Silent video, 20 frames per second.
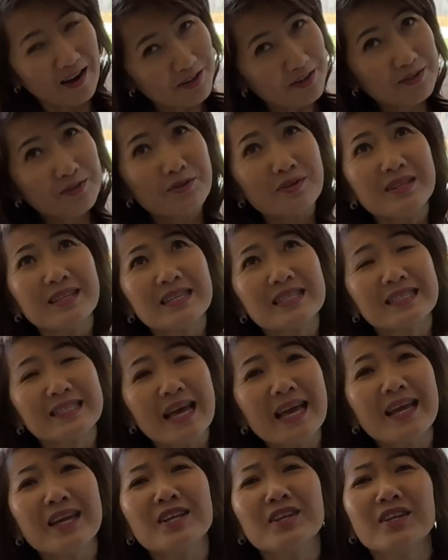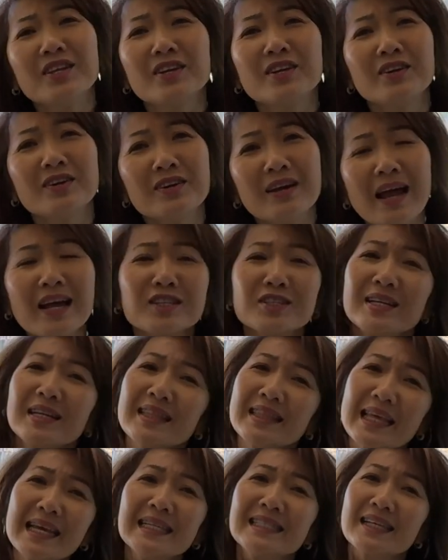during the second year, actually
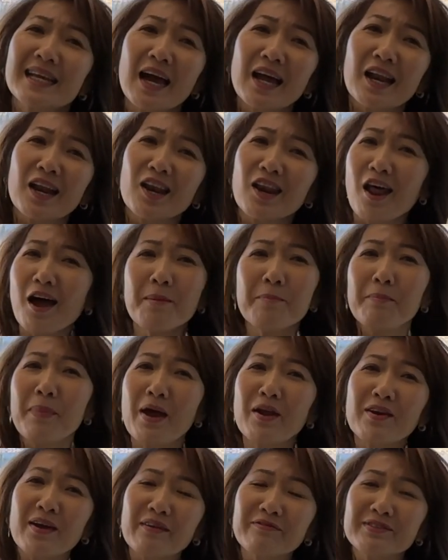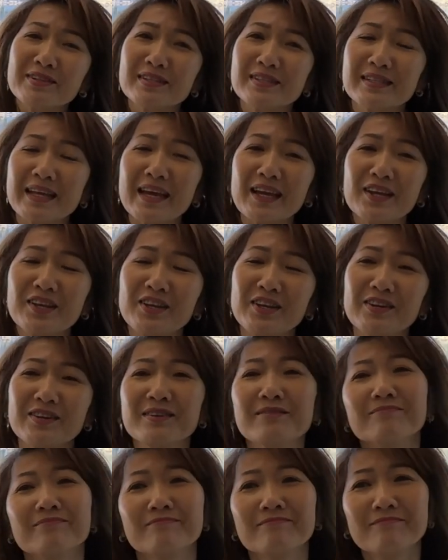things got a lot better after the second year.
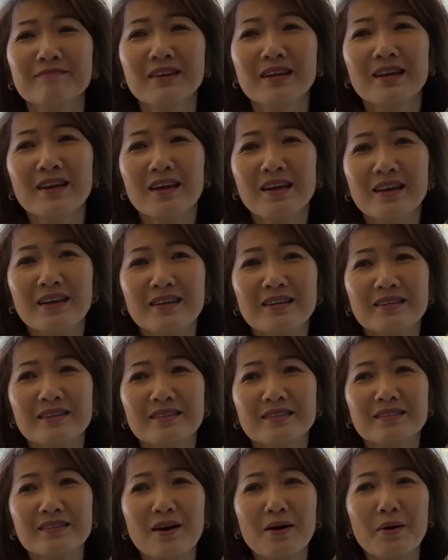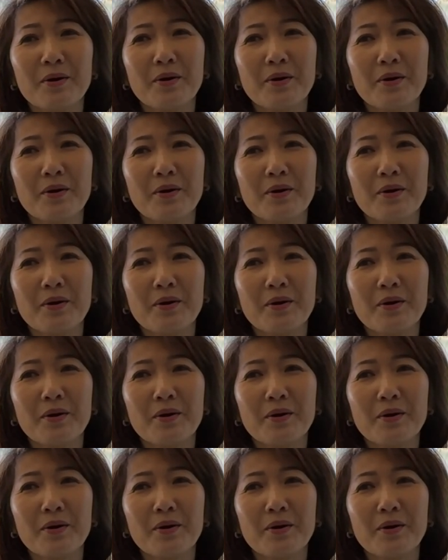So